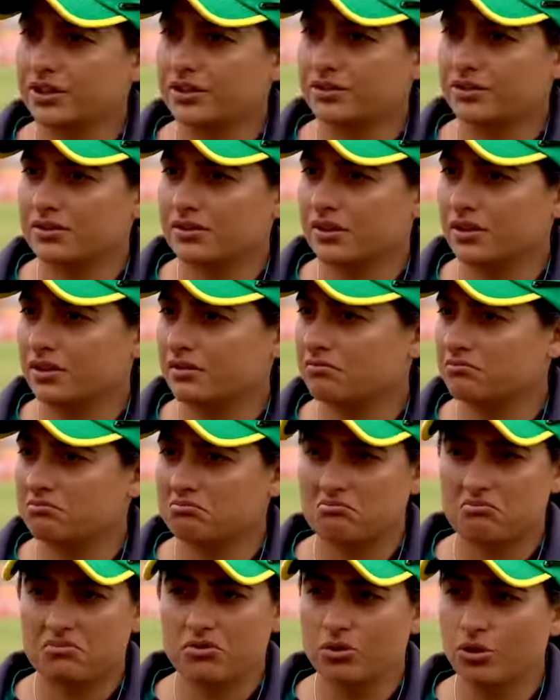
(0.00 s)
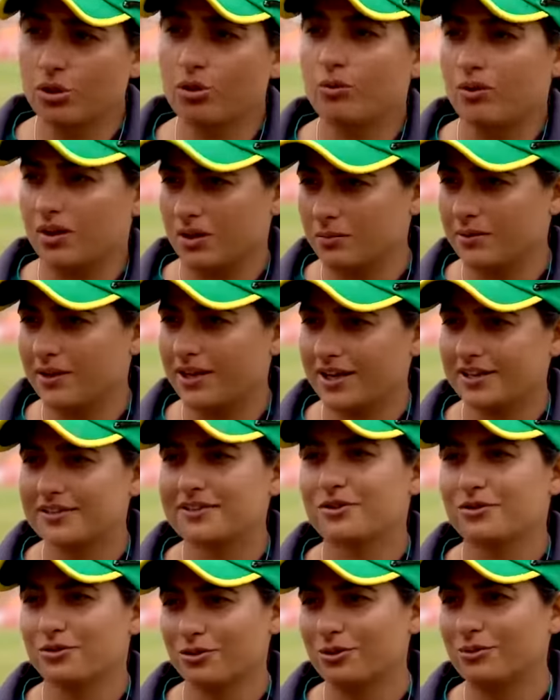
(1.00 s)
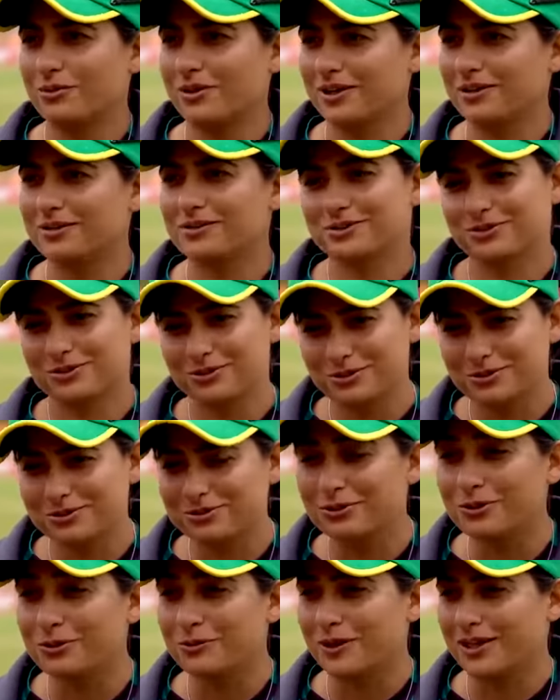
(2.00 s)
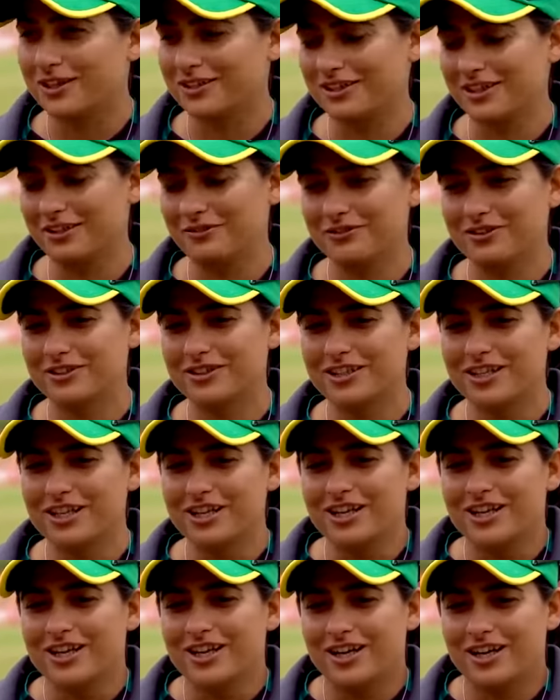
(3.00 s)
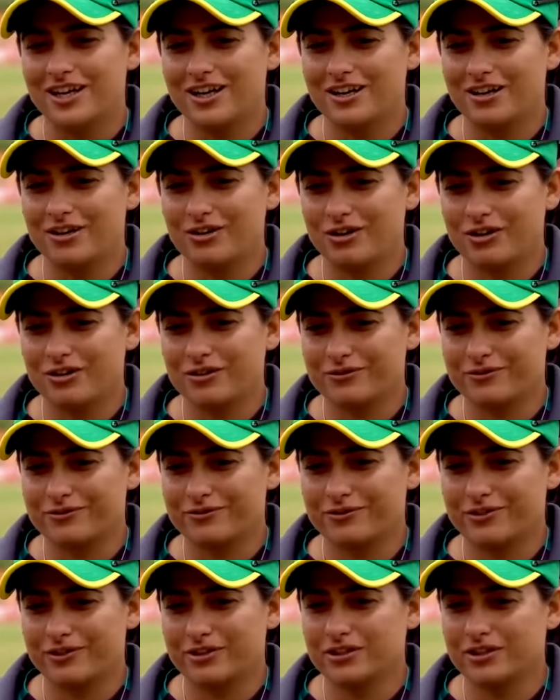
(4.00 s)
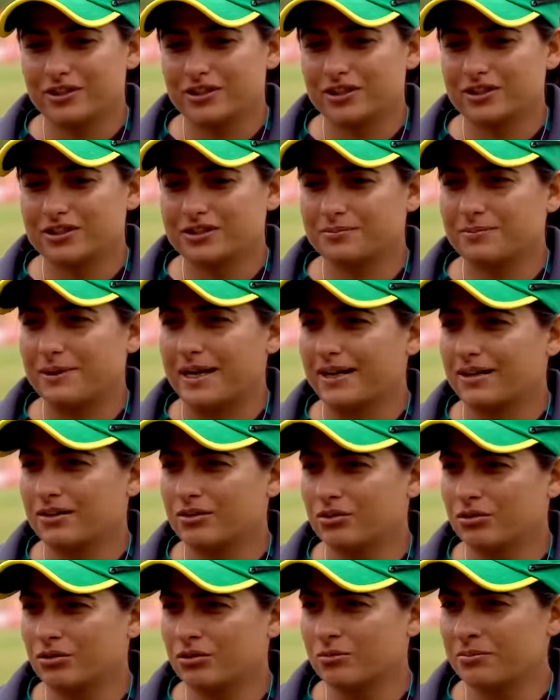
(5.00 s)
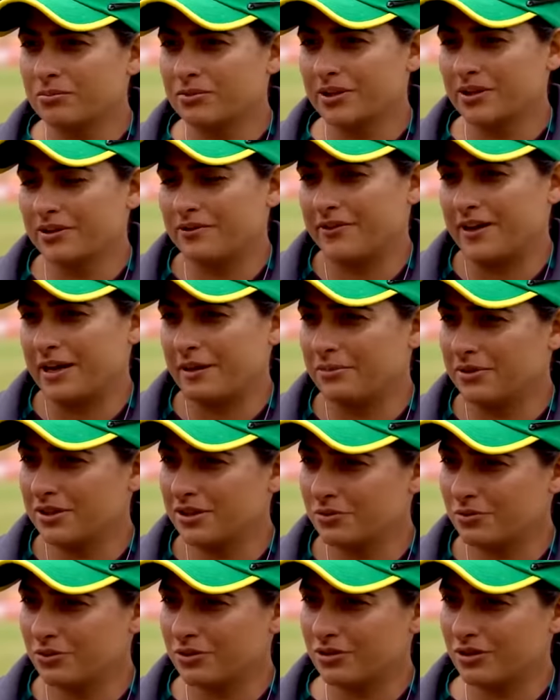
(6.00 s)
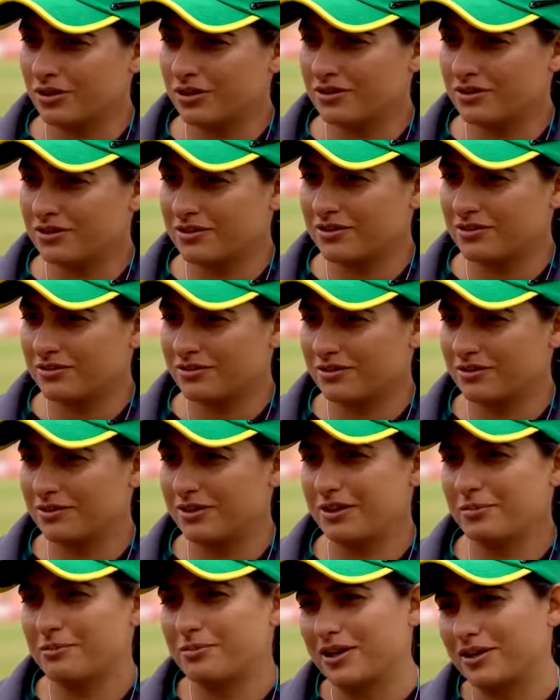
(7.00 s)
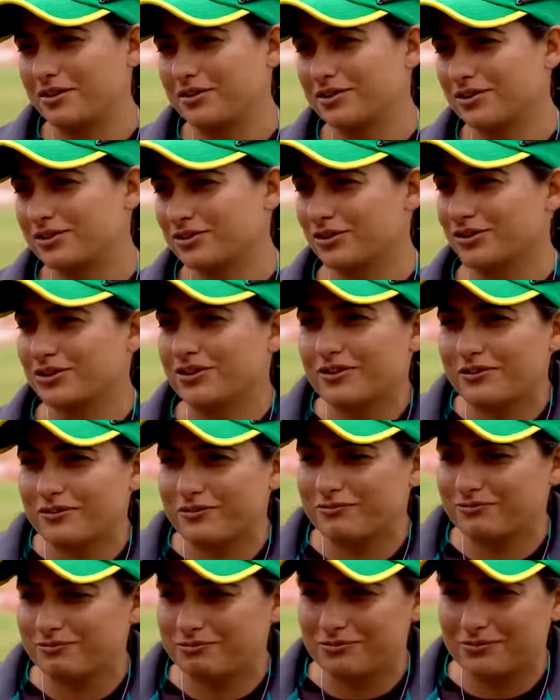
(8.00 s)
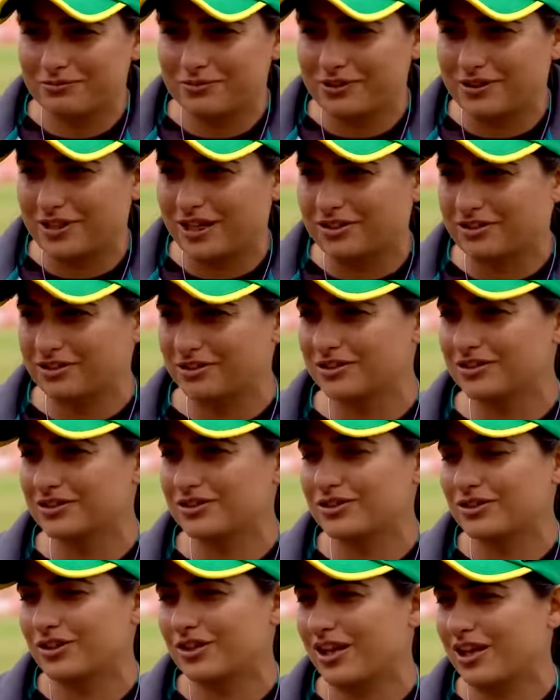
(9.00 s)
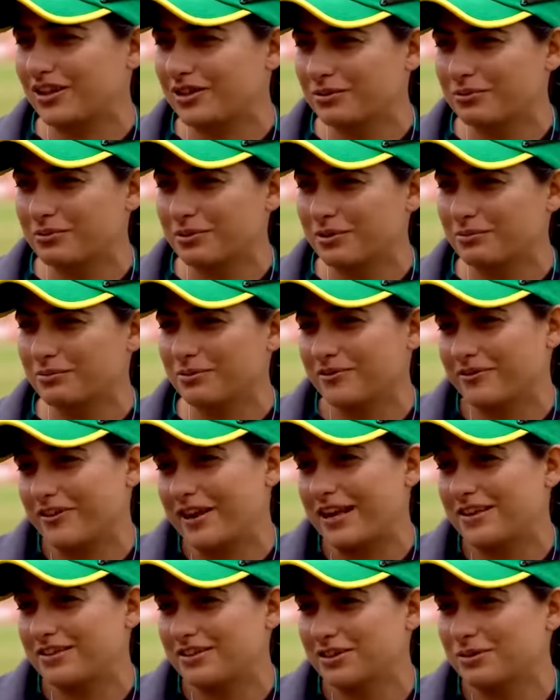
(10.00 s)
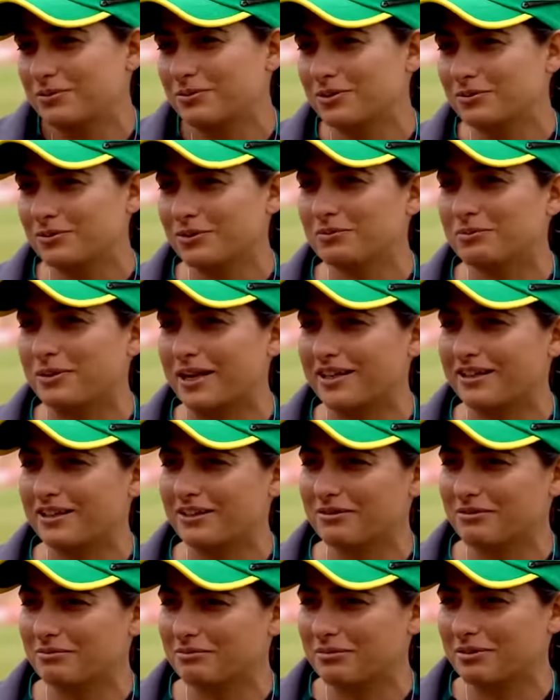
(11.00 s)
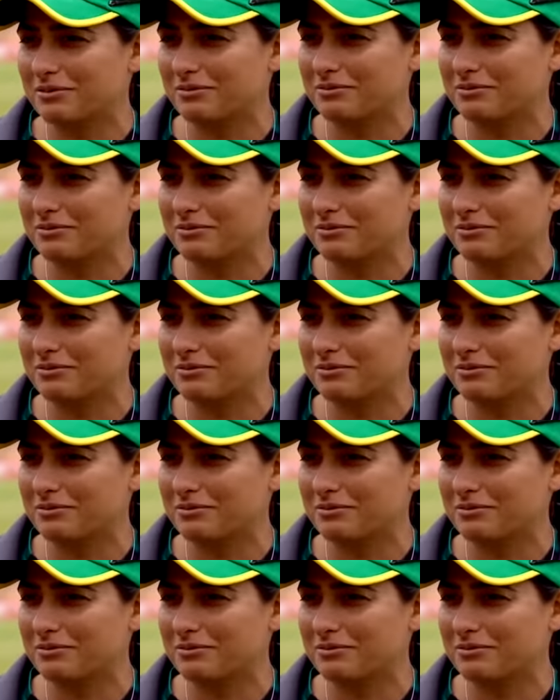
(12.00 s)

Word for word: seriously no one when i say no one so no one even uh, a lot of girls back home their families would not their brothers or their cousins or other people friends even would my, uh,